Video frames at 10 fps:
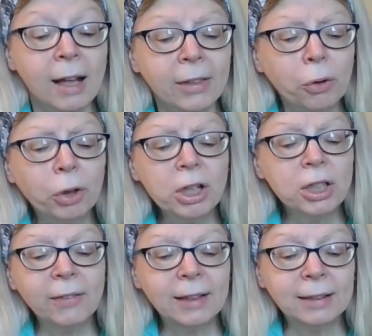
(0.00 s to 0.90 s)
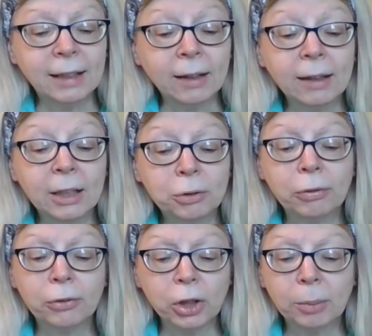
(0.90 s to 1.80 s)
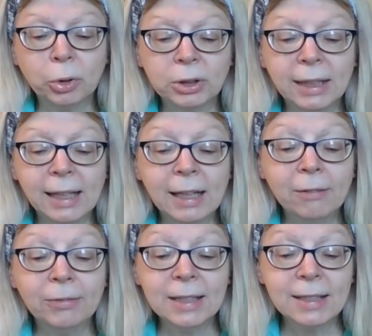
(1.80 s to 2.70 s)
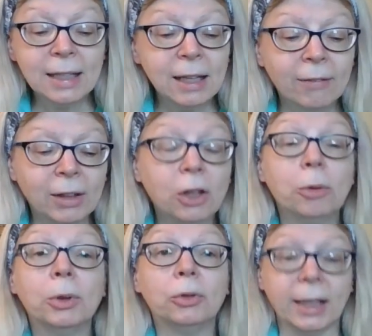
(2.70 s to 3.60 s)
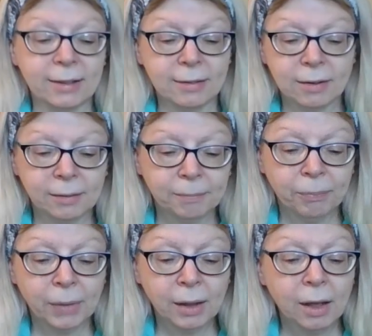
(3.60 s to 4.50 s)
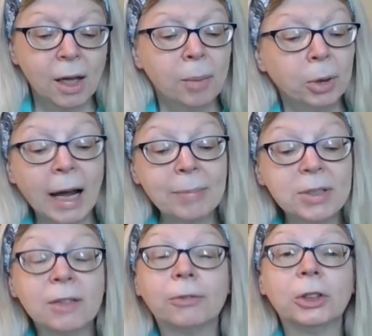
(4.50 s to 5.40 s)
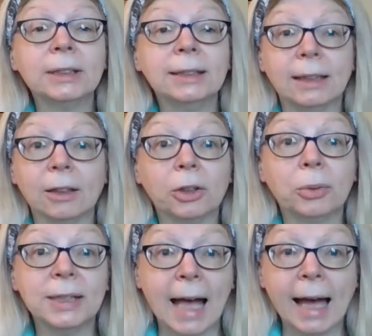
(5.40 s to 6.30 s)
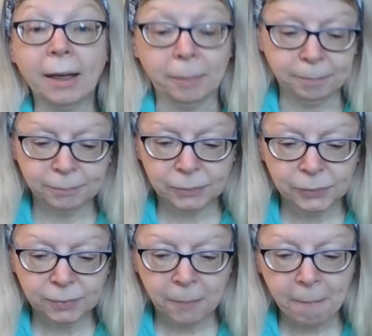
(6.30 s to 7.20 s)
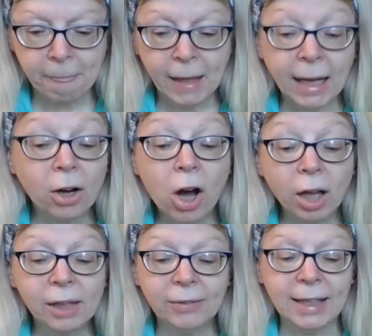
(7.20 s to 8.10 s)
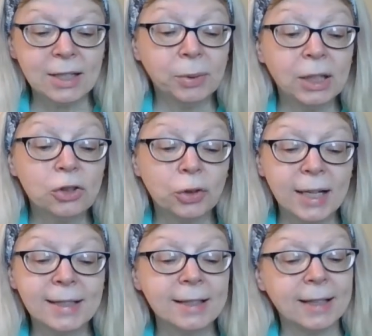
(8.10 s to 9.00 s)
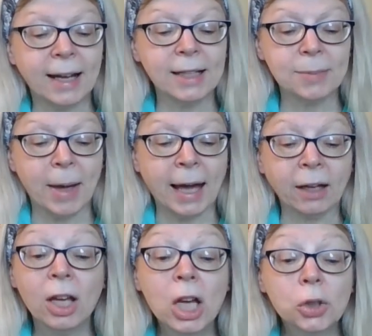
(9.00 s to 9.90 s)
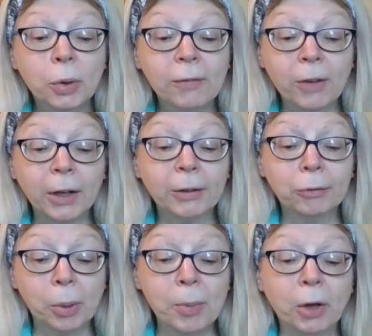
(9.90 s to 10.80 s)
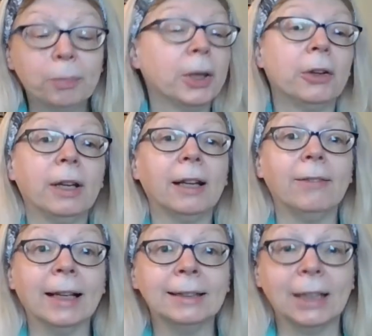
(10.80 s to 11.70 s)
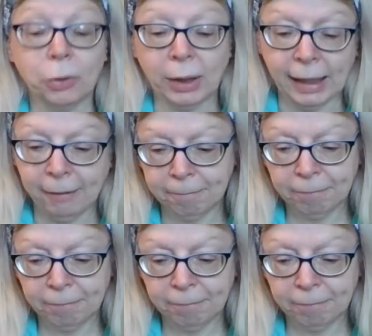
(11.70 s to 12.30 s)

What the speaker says: The origin of the diddle is referable to the infancy of the human race. Perhaps the first diddler was Adam. At all events, we can trace the science back to a very remote period of antiquity.